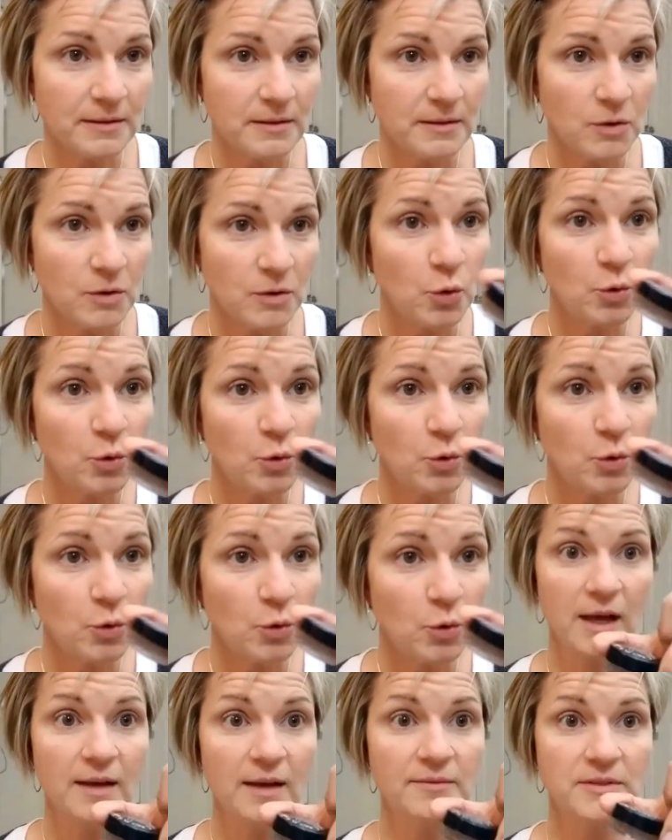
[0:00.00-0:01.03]
Who
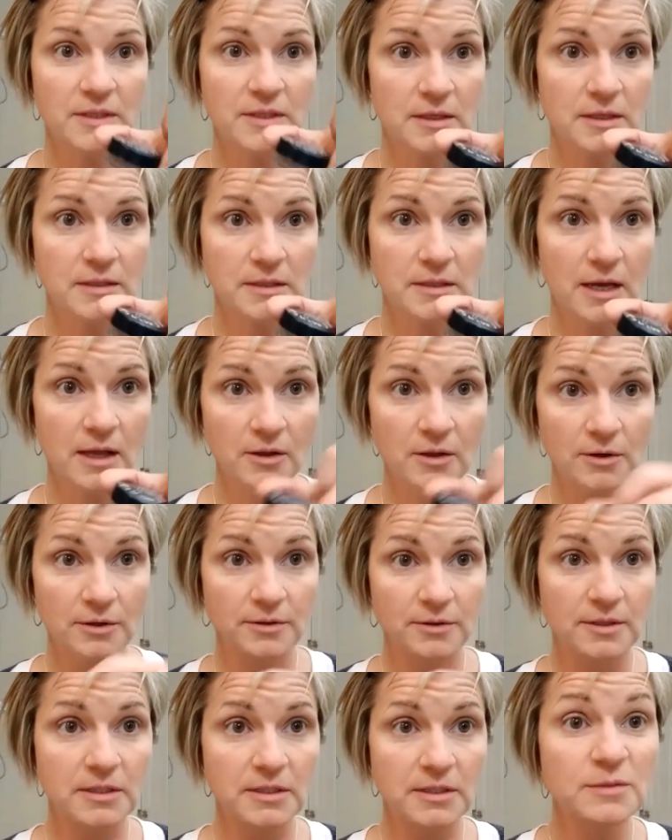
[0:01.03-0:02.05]
loves this color?
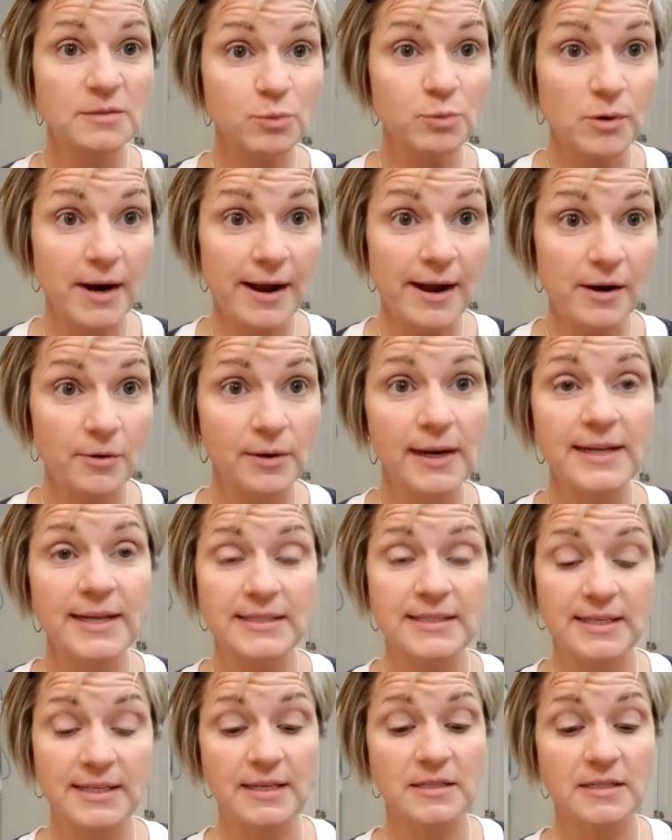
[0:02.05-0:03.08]
This is brown. It's
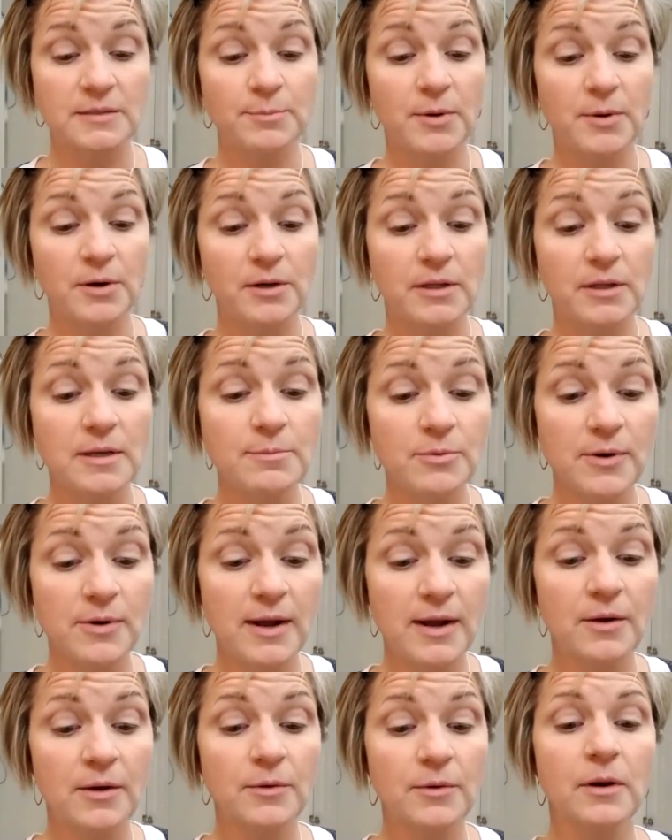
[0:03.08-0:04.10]
like a sparkly
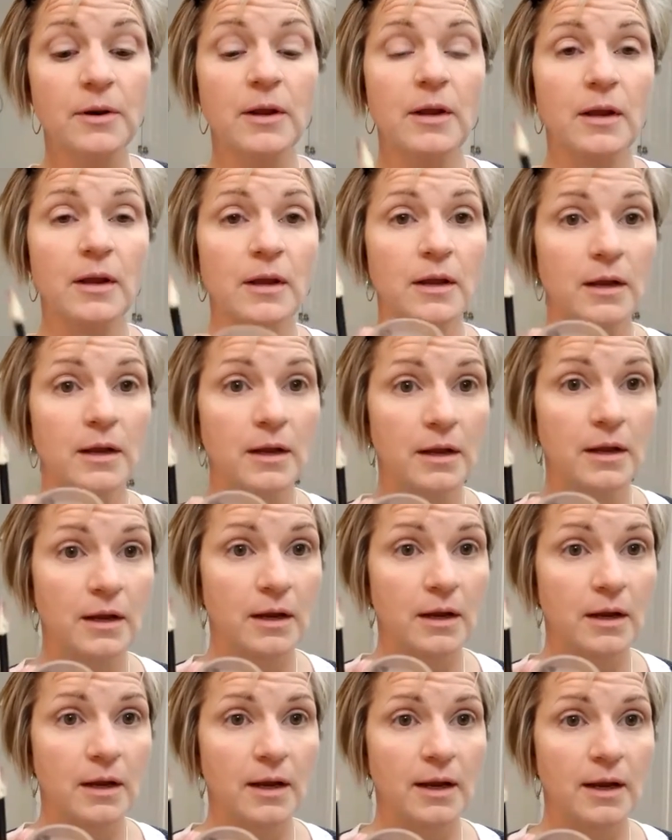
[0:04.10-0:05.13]
brown,
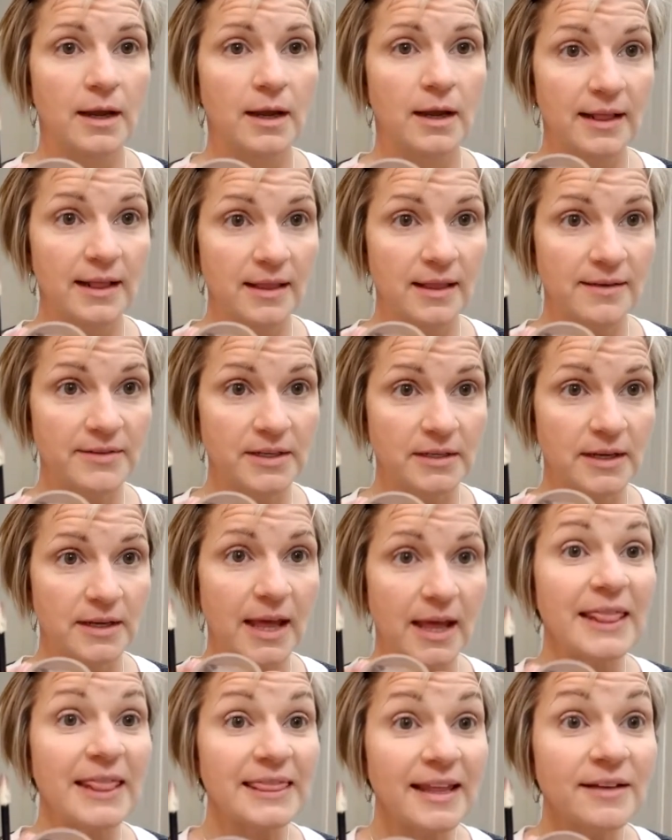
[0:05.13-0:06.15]
and I love it.
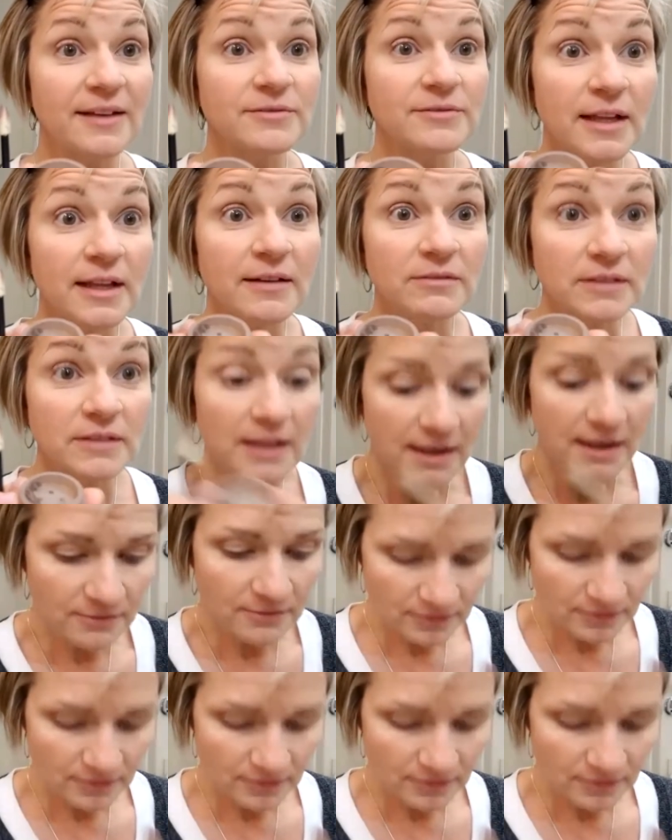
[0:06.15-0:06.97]
Love, love, love.